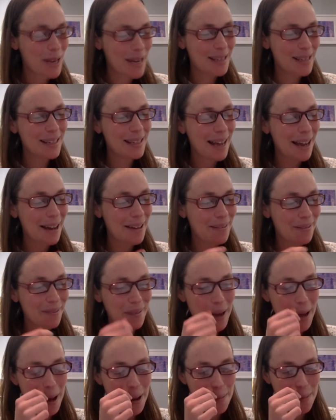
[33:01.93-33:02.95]
He did have
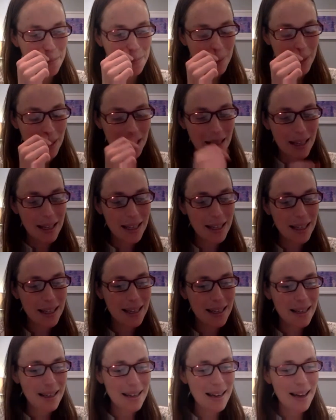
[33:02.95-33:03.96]
um,
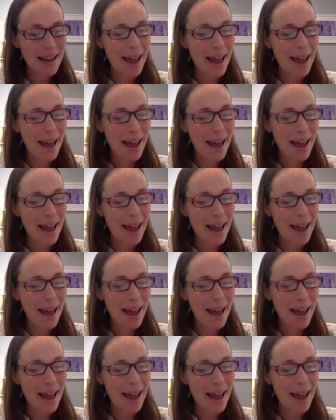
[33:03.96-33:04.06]
he uh,